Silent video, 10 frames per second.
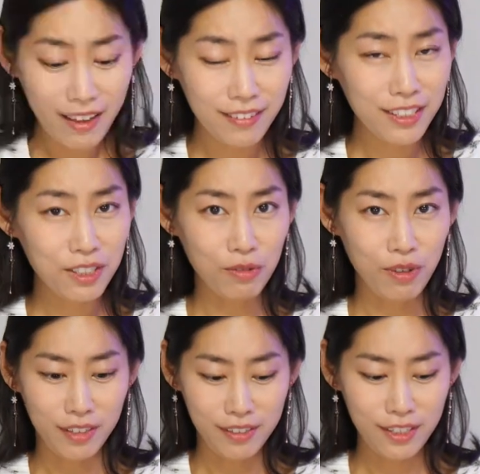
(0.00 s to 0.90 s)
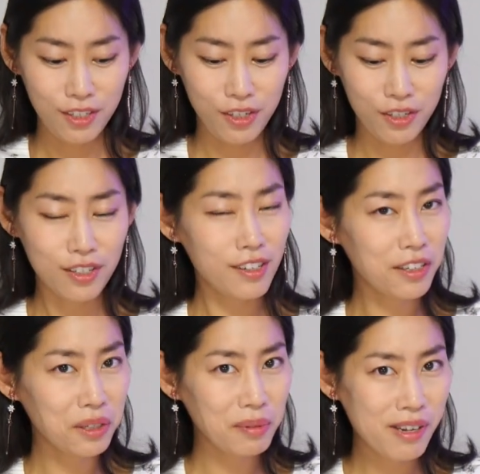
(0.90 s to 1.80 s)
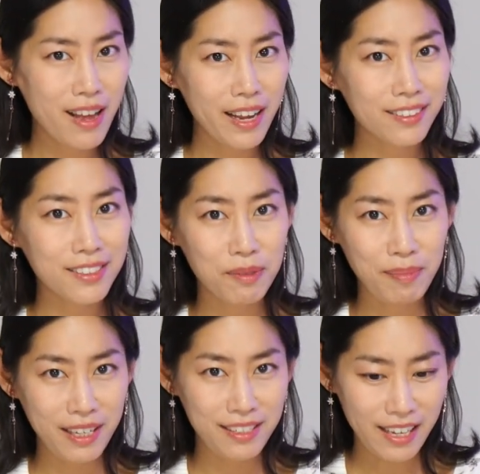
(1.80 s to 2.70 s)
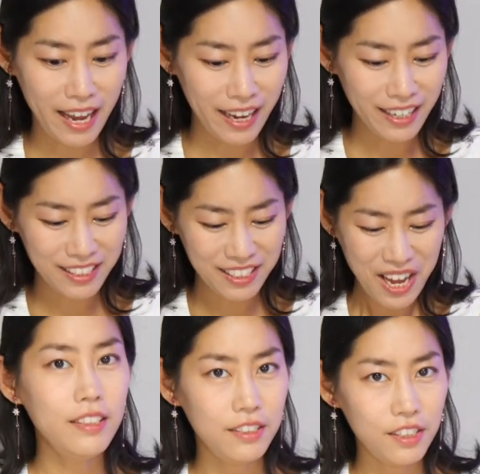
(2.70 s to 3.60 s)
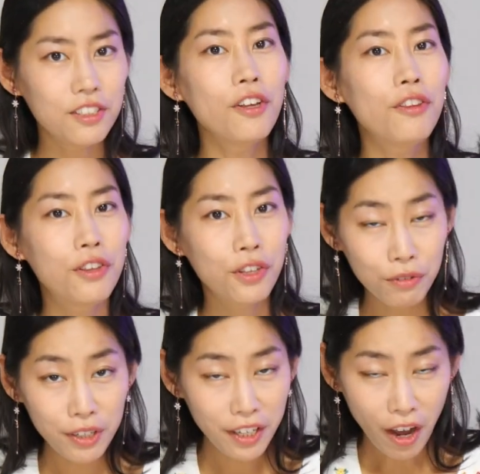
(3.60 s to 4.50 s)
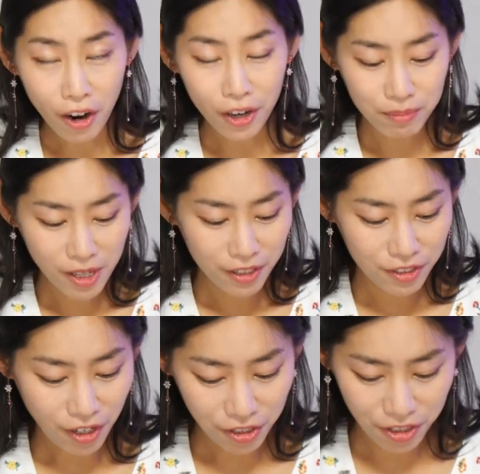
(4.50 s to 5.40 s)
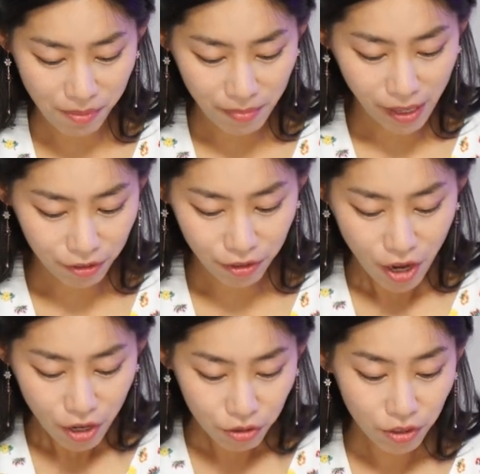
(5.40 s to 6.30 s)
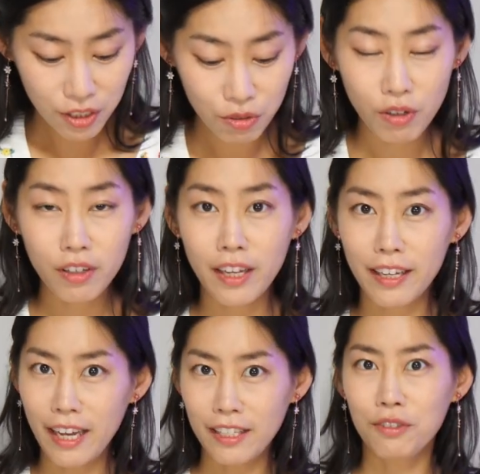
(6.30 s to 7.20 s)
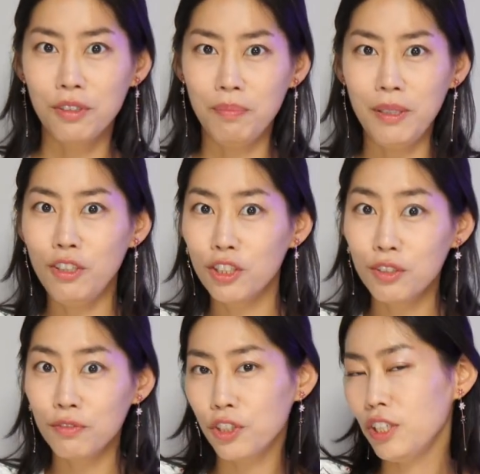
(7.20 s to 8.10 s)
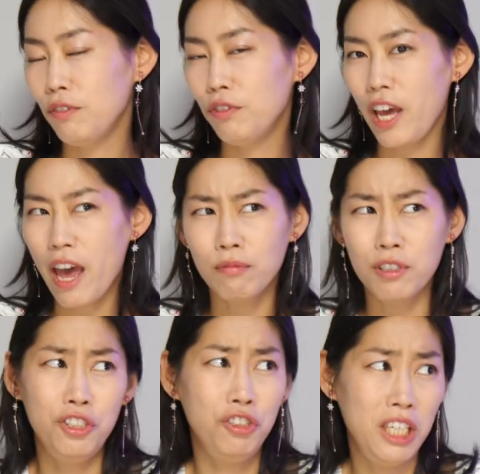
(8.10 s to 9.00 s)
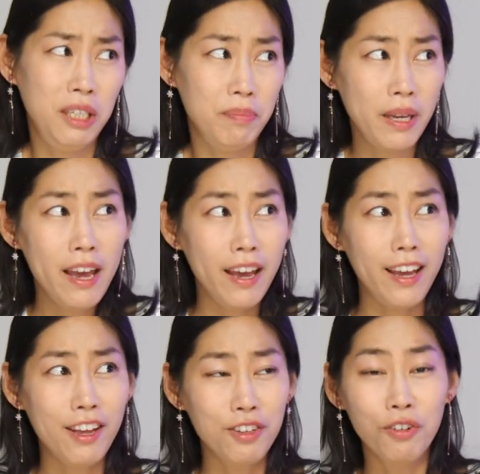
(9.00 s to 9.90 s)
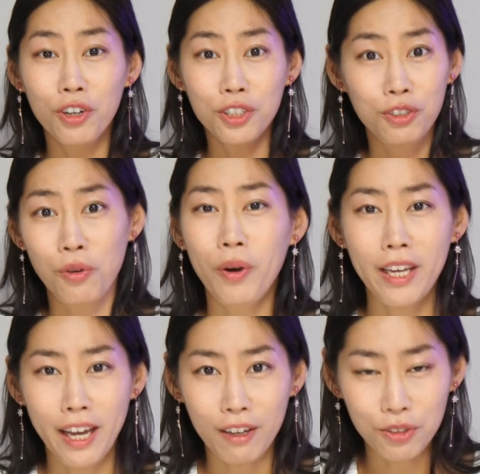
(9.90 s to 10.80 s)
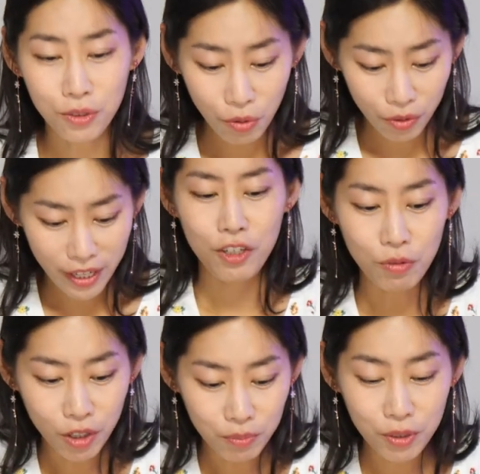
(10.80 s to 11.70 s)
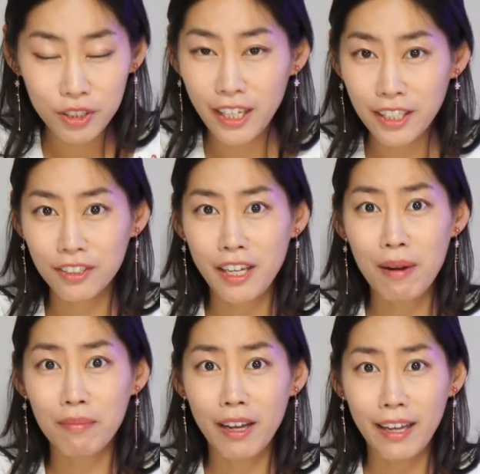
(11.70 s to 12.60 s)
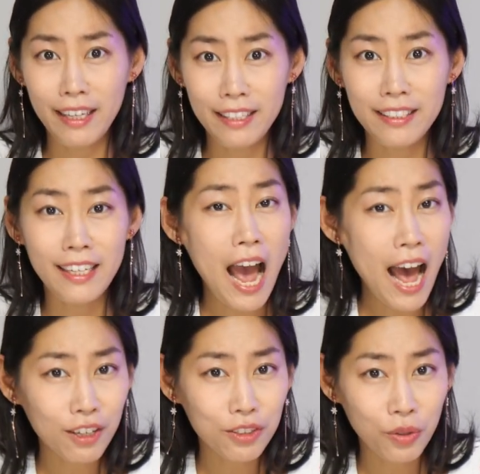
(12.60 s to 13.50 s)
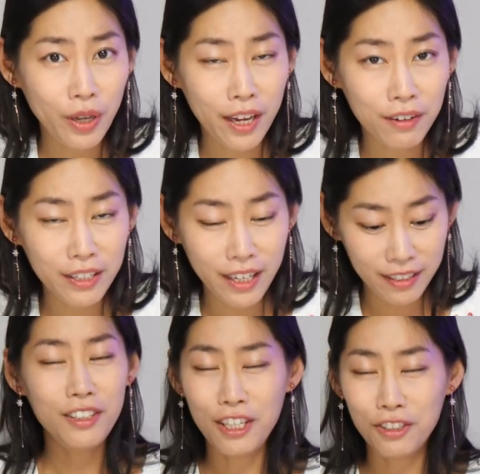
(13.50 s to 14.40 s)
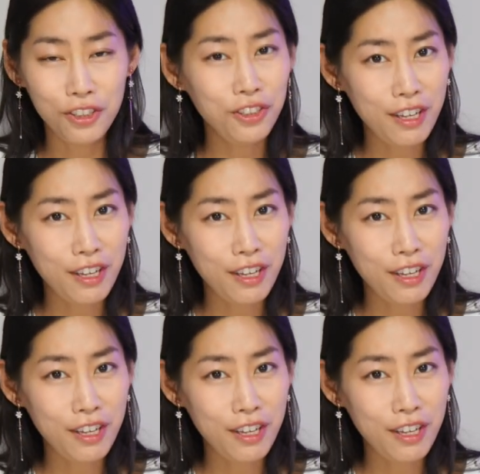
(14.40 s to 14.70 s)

And this one, this looks a little bit like the SpaceX. This is a 3-arm suction mount. So this one, I guess, would be useful if you have a Jeep and you're going outdoor and you want to put the action camera in the outdoor area, then do